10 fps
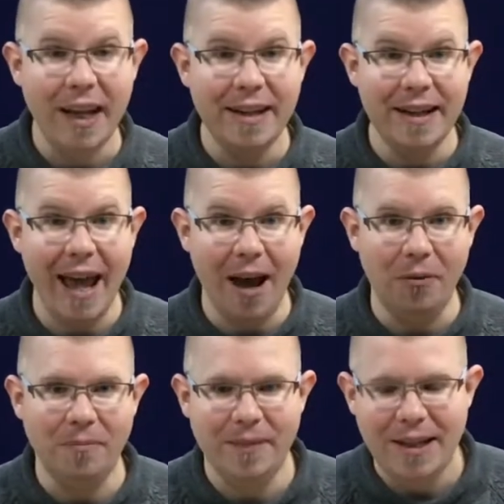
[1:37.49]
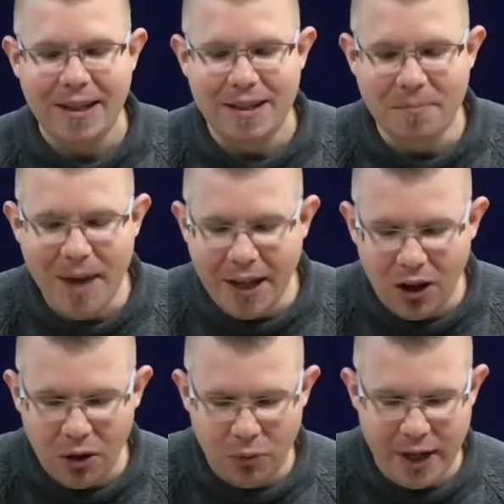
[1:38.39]
Now, to make our
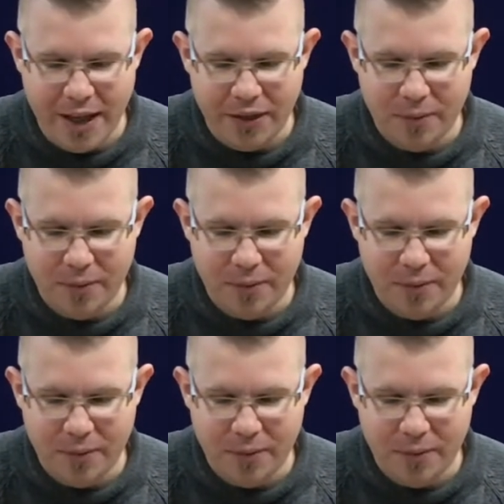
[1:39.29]
wreath,